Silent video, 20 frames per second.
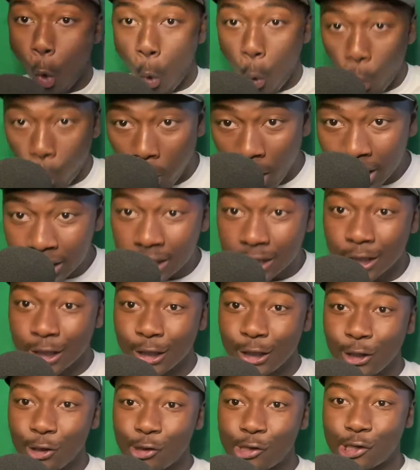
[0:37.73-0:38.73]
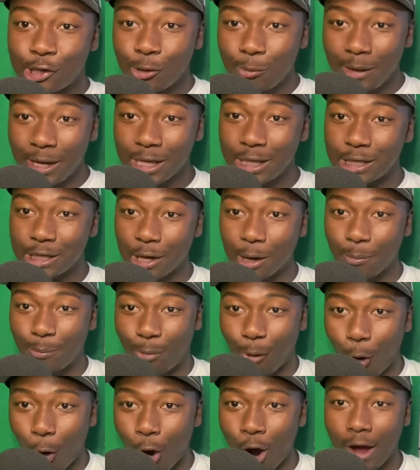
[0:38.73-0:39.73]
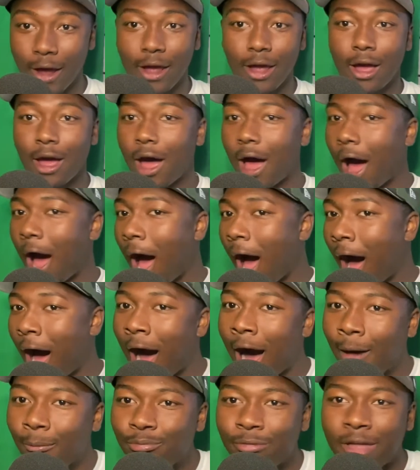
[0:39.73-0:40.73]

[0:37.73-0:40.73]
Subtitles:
What's good, YouTube? It's your boy. I'm